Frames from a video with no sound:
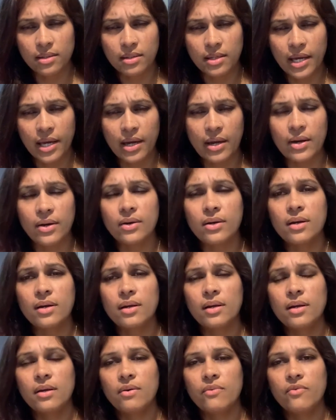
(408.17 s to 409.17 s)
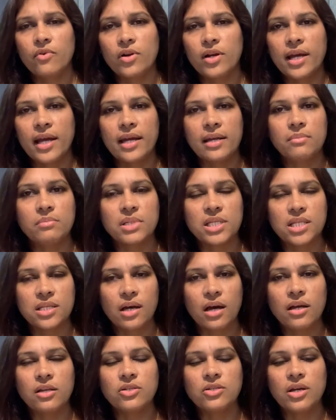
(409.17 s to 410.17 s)
hair for a head
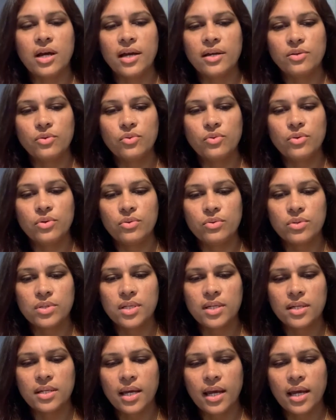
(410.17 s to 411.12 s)
massage I do use it